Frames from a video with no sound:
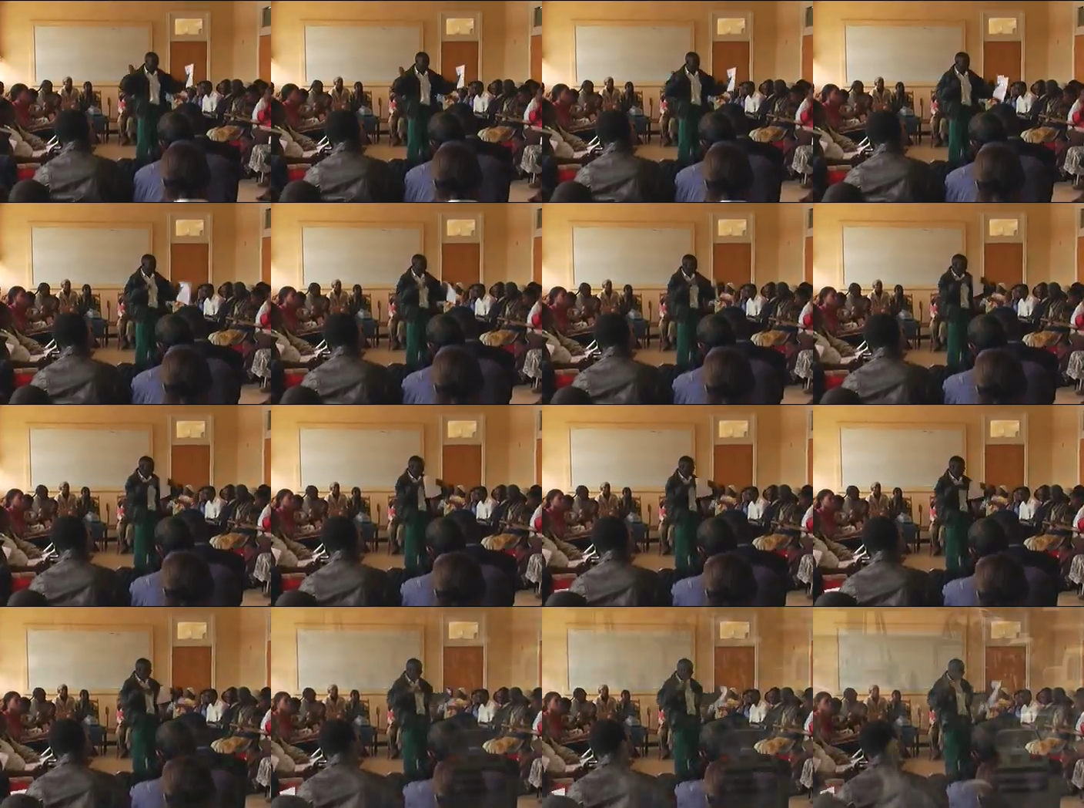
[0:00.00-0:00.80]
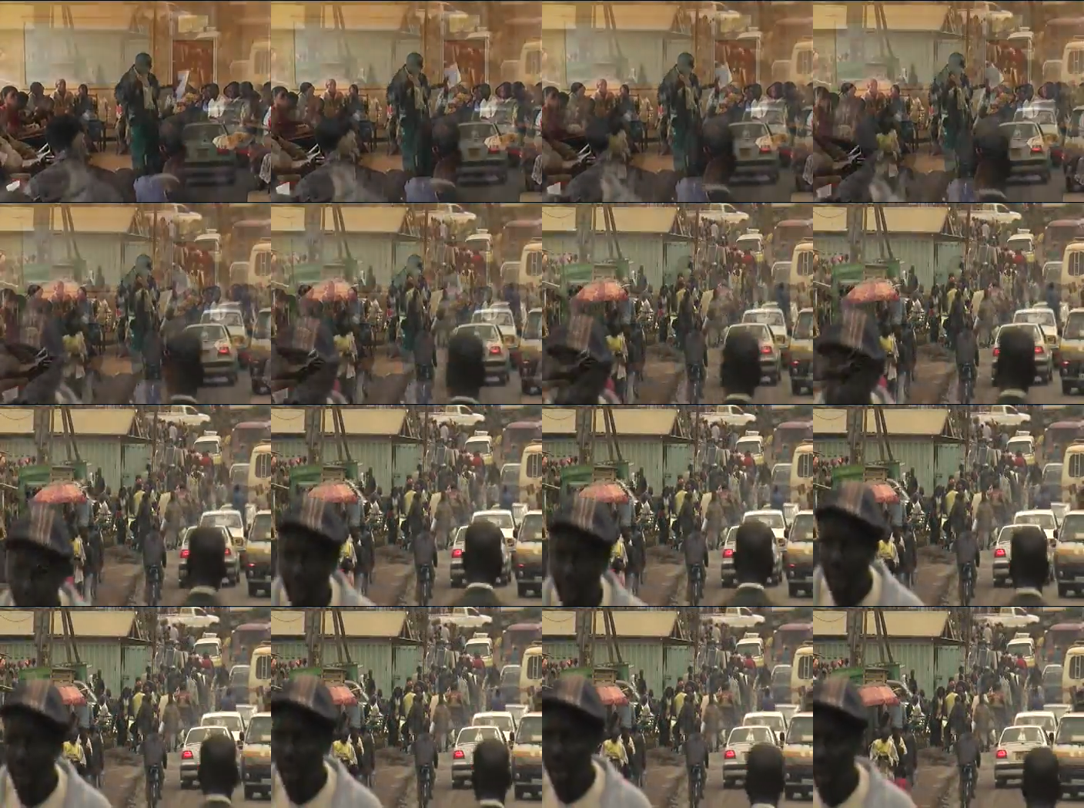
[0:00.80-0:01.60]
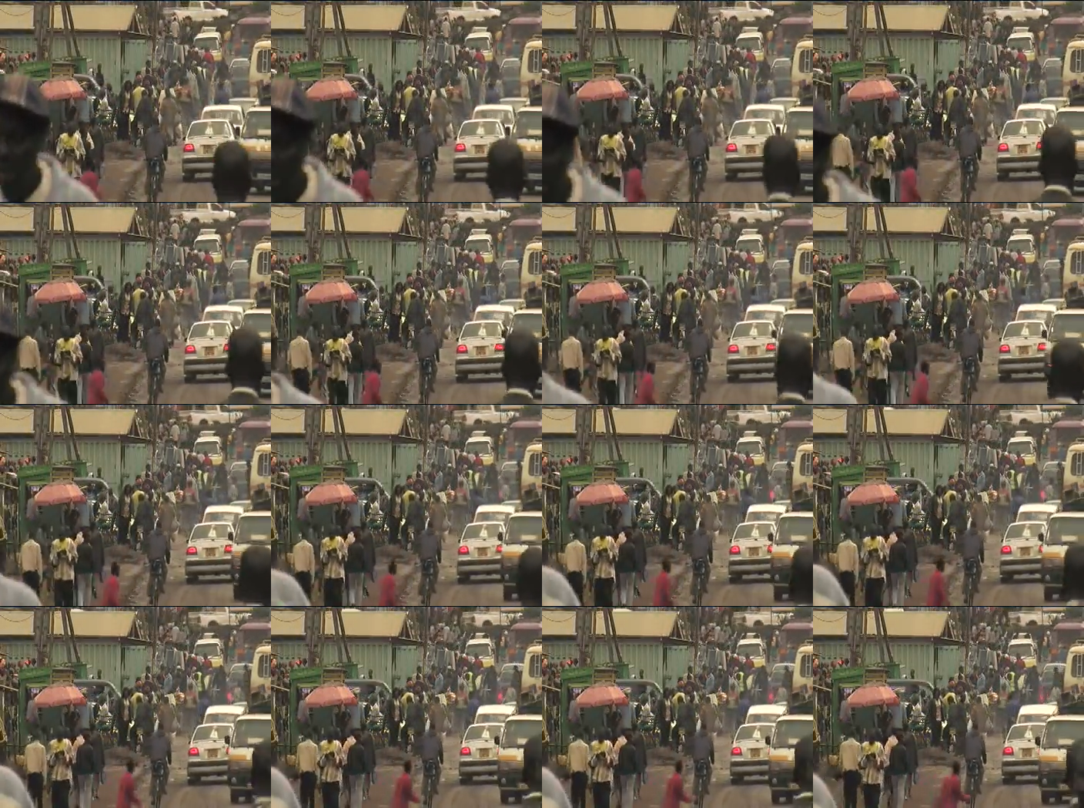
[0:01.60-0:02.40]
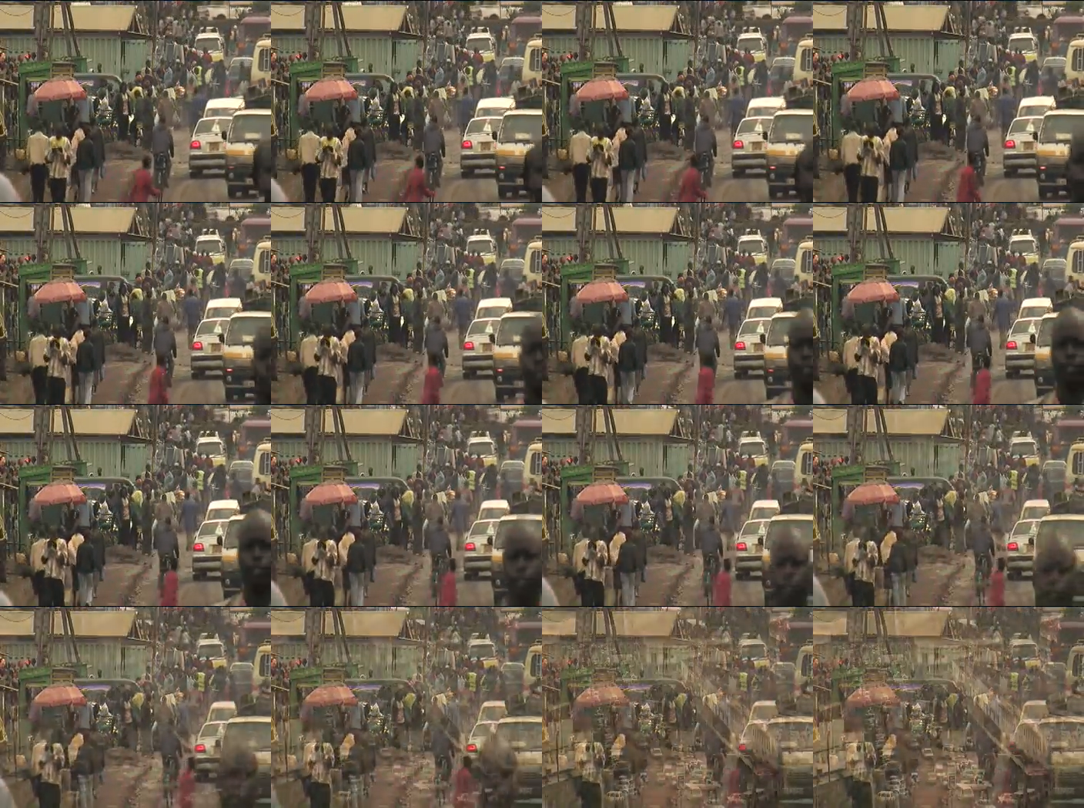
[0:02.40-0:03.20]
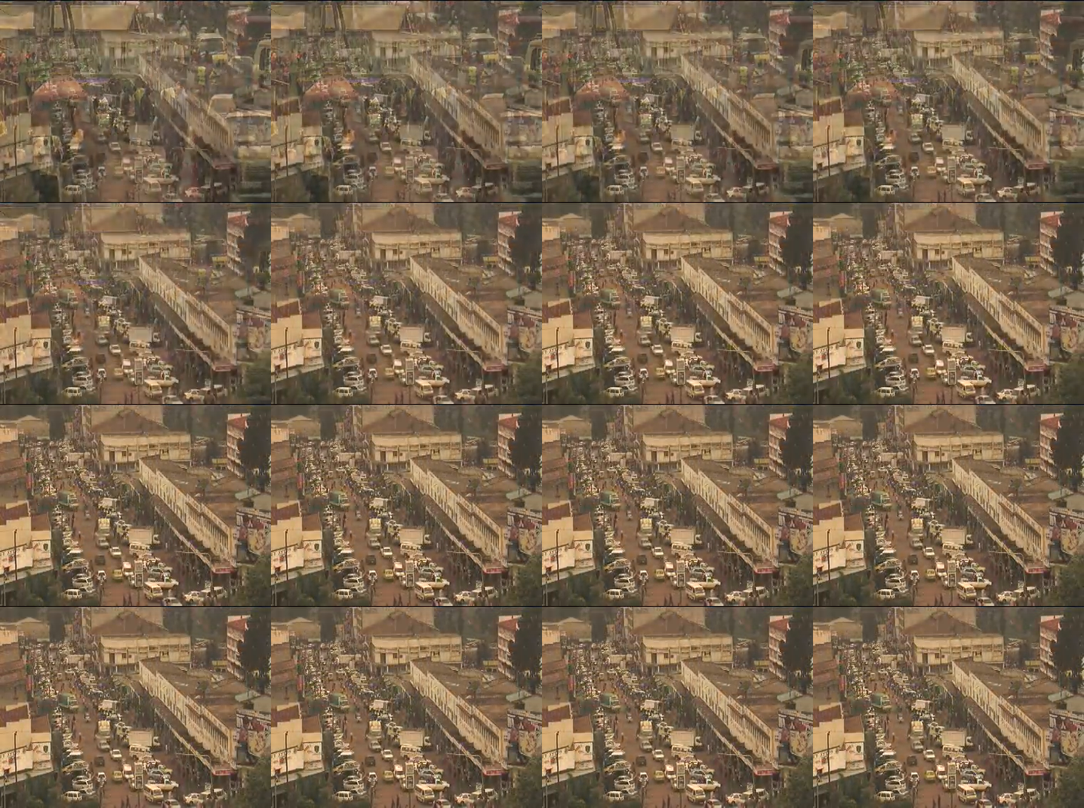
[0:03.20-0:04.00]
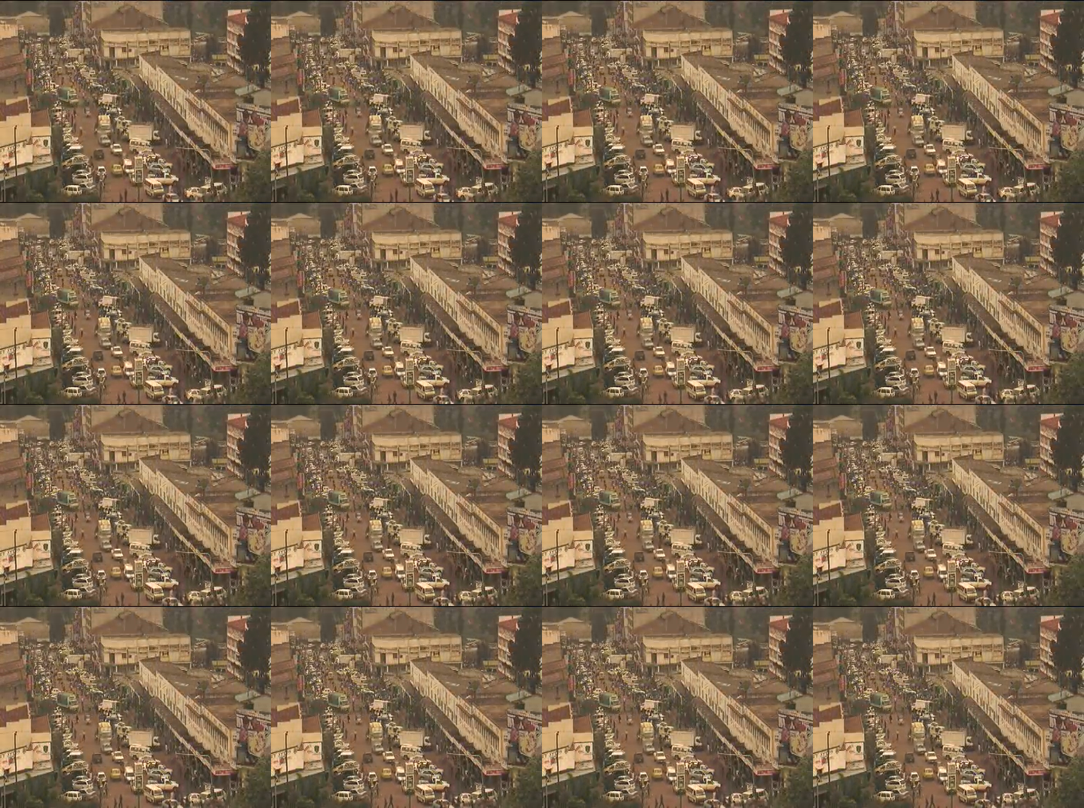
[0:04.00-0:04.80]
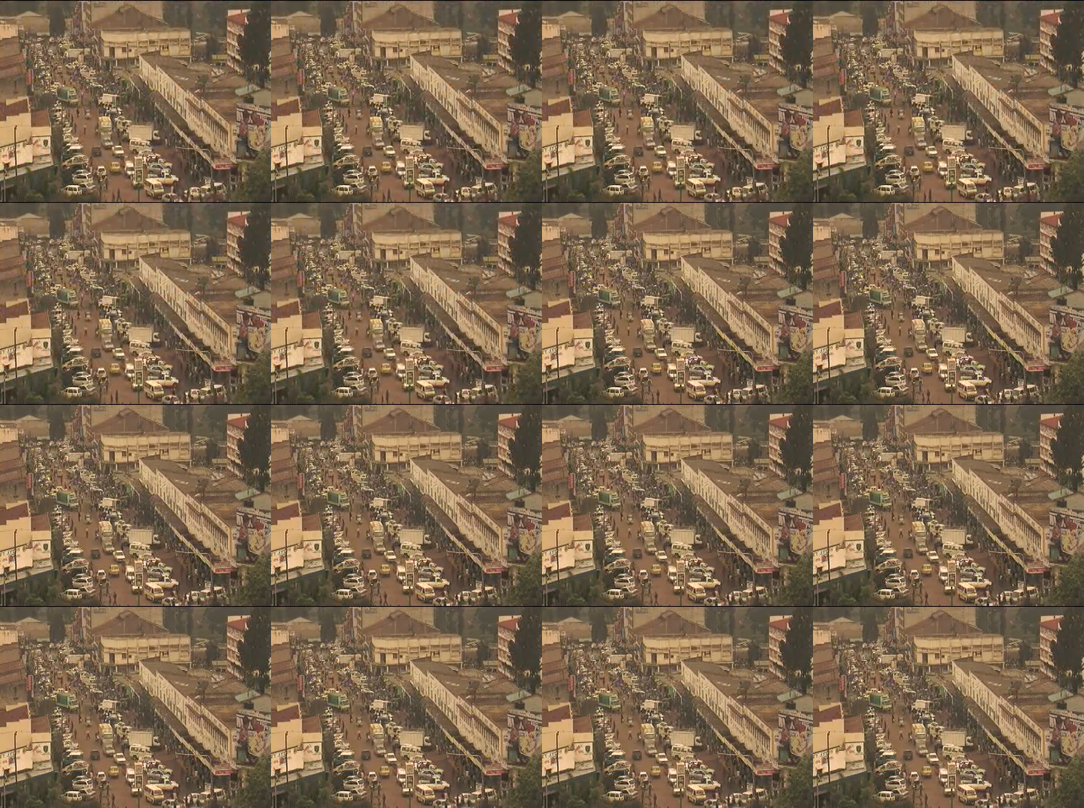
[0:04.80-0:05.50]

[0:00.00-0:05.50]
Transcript: Nobody's mouth can be seen.